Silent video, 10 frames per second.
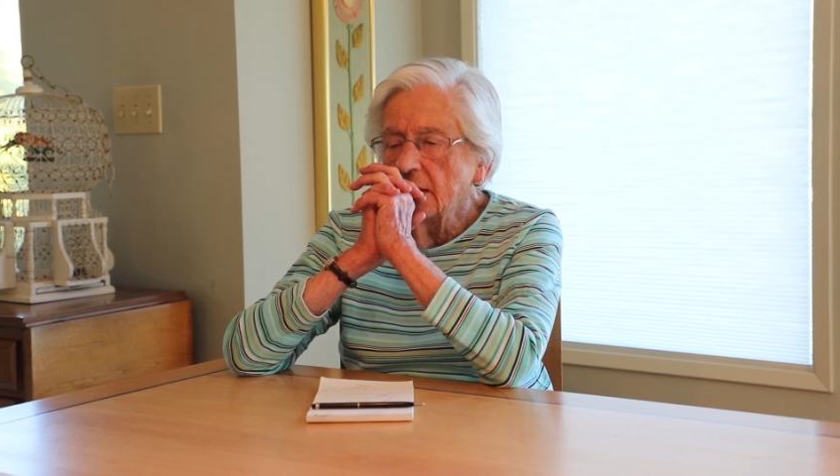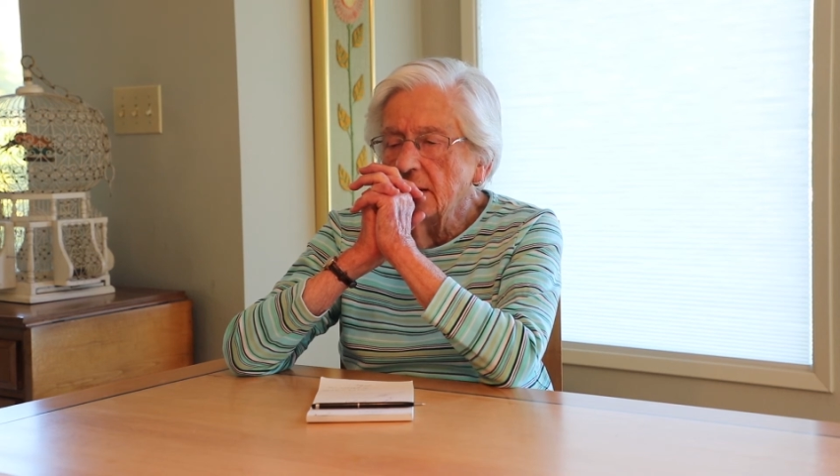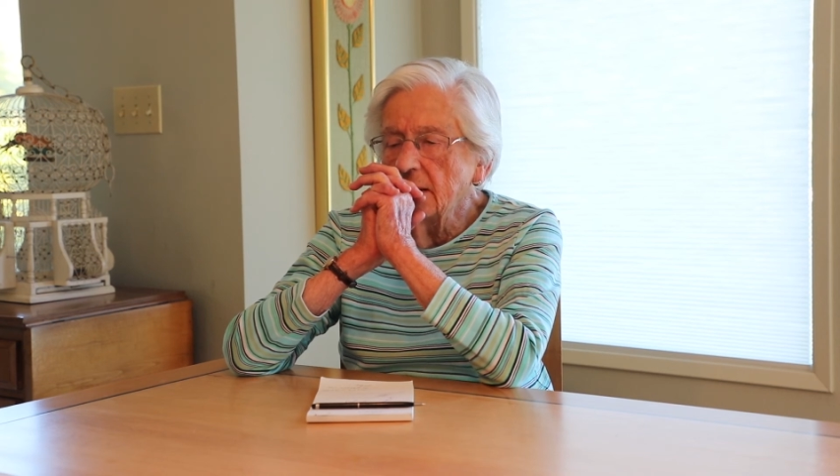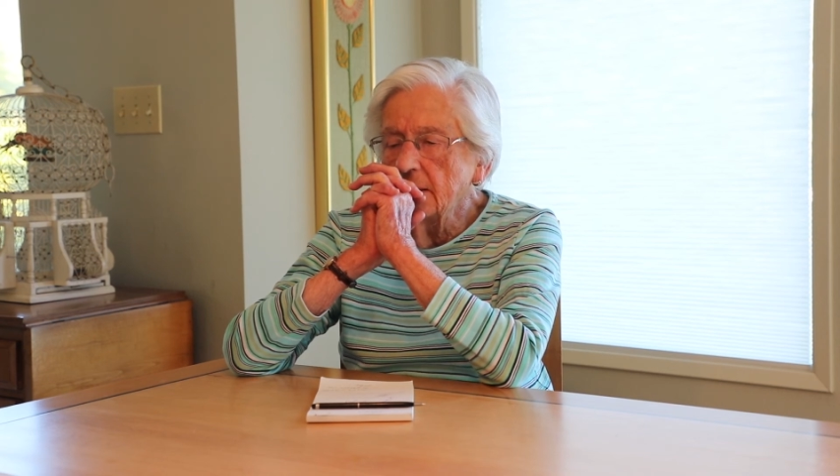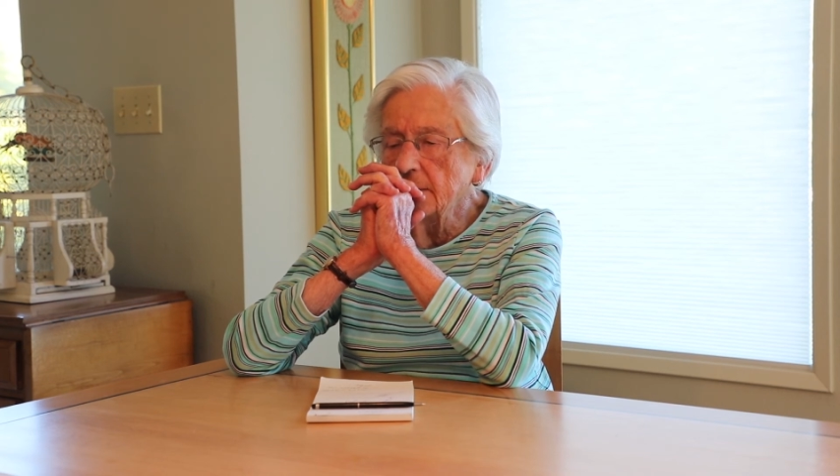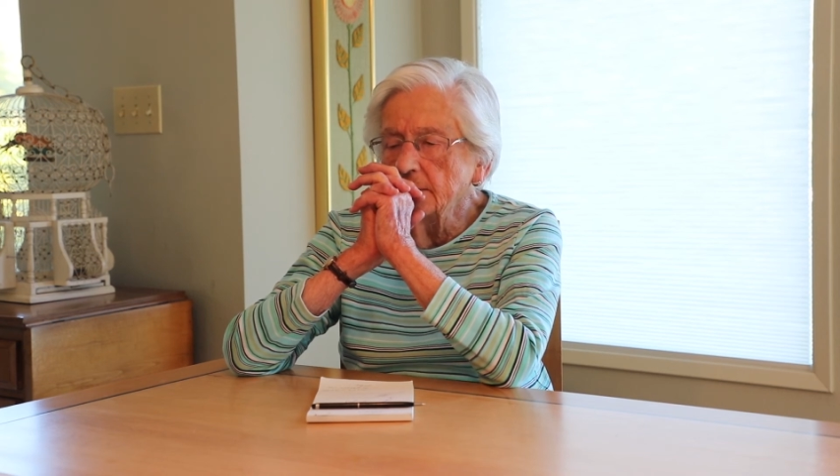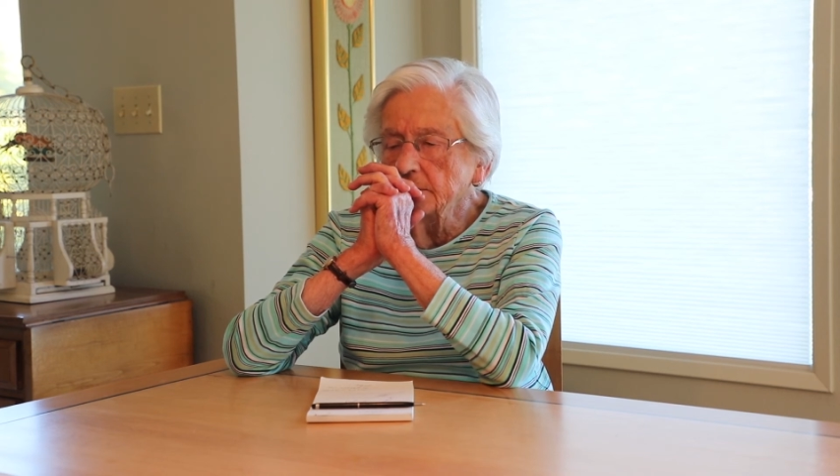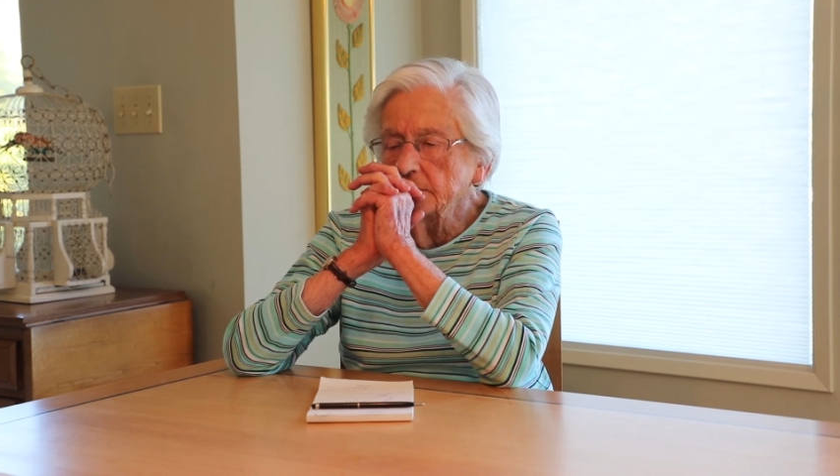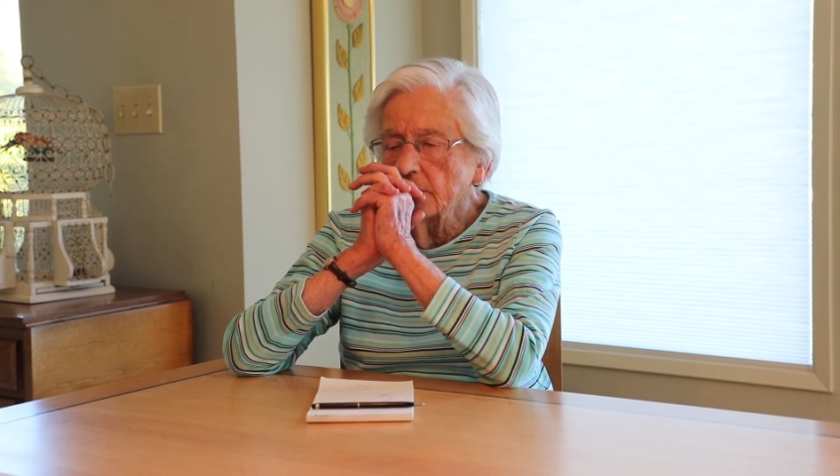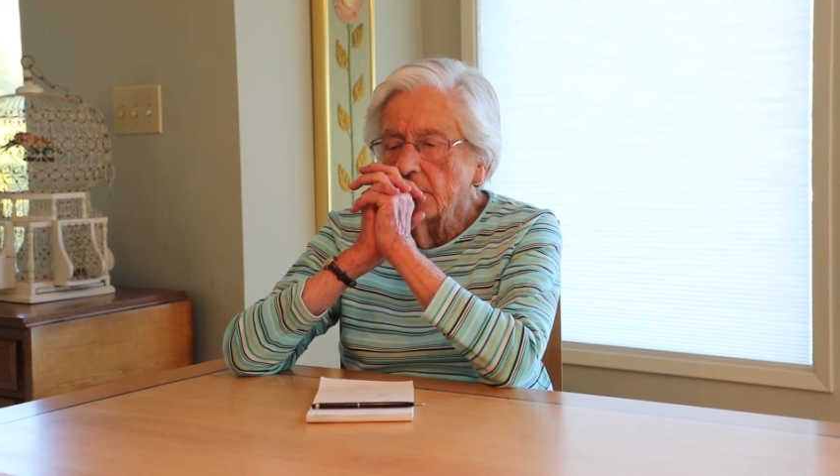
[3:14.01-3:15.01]

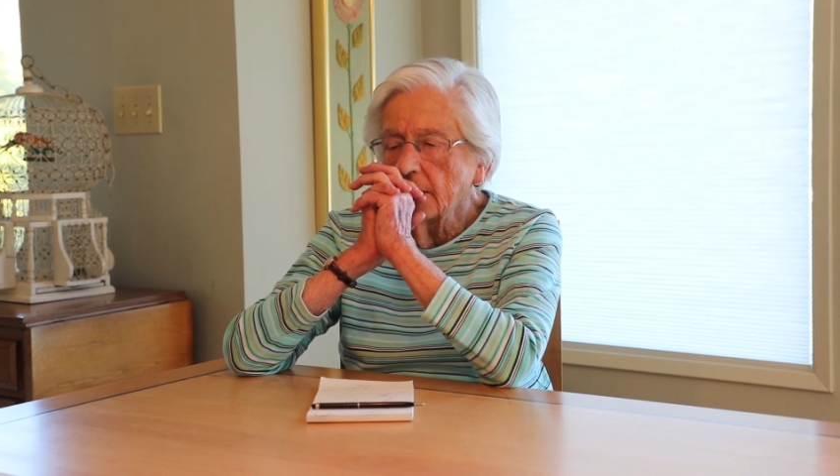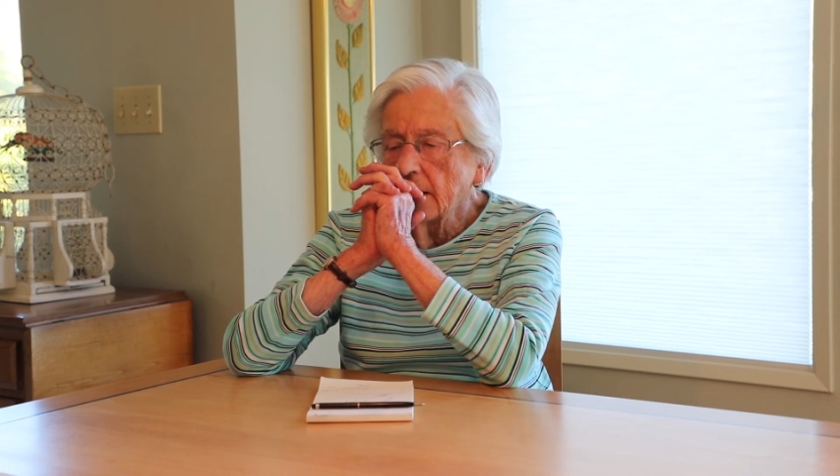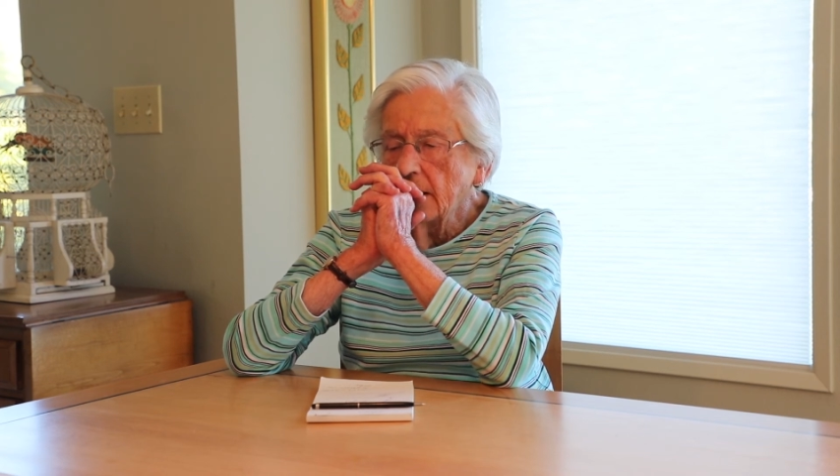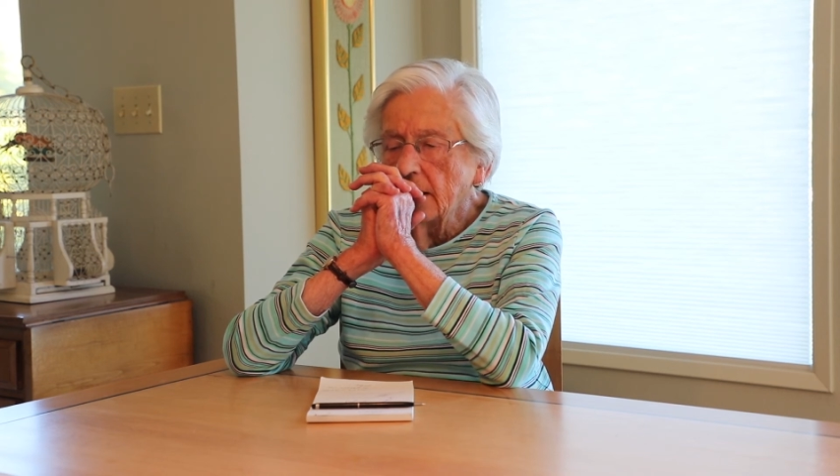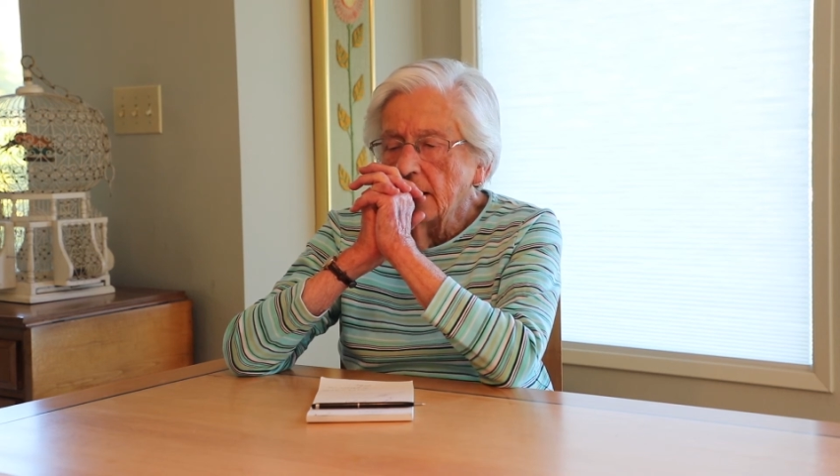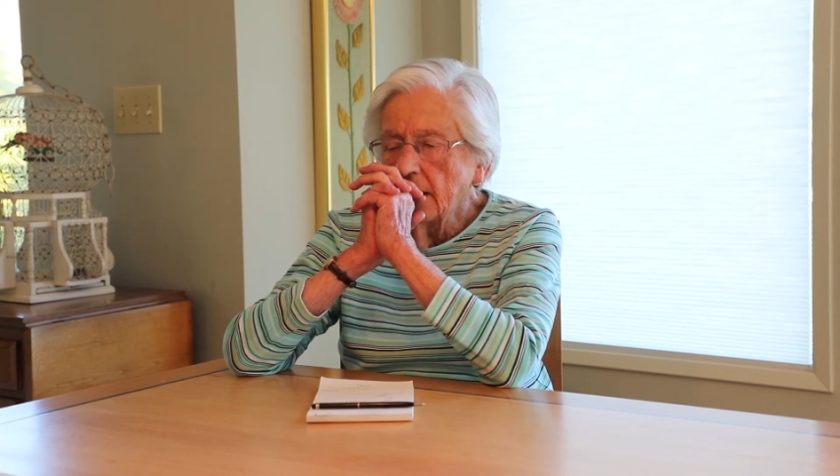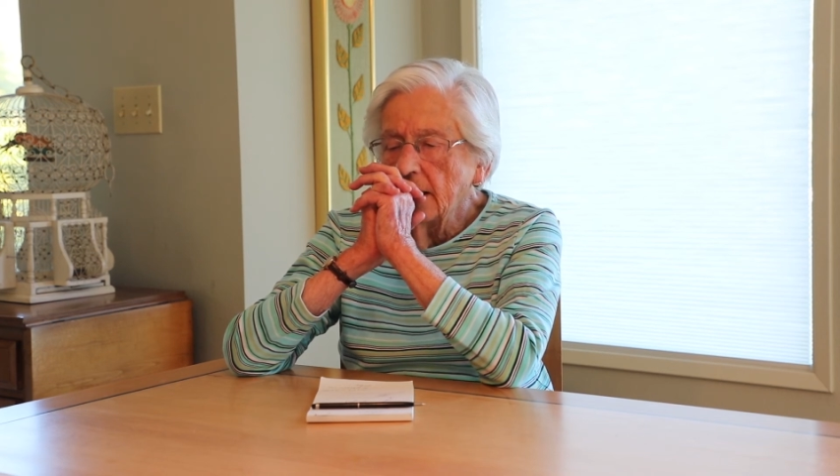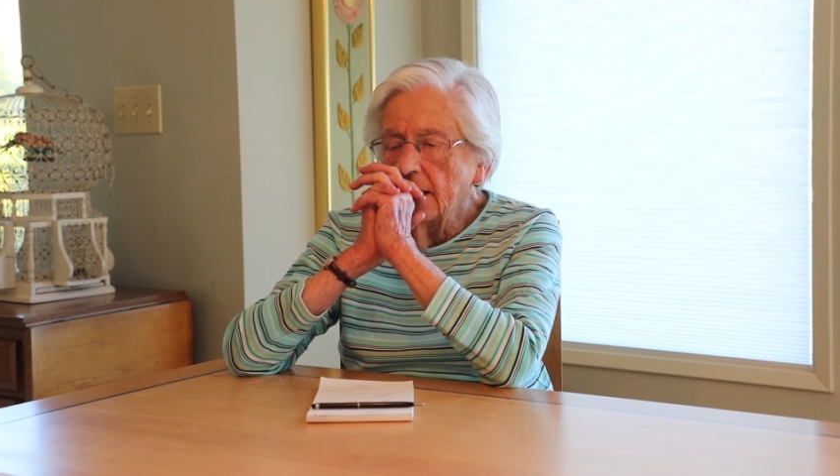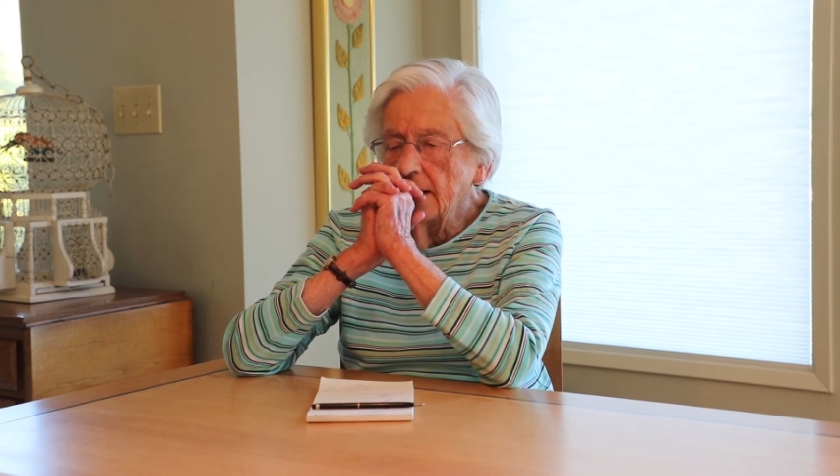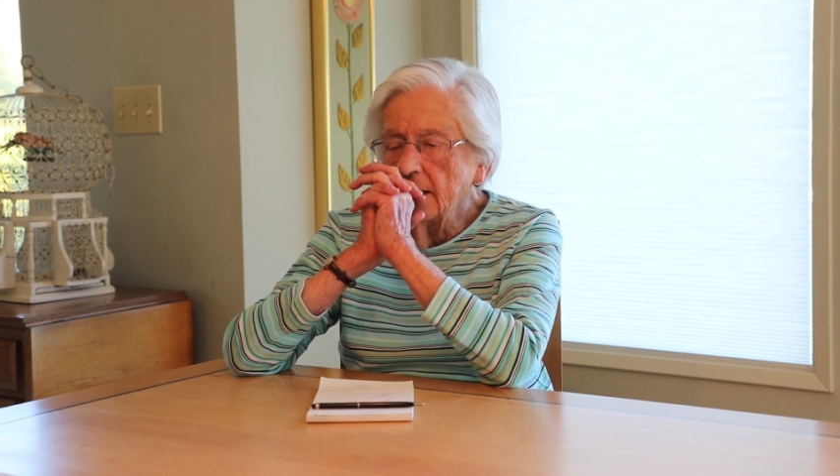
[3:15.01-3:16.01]

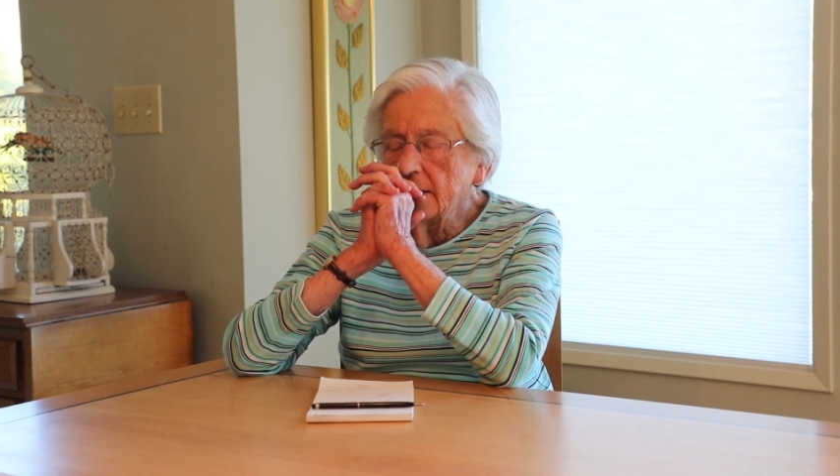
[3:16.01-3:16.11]
I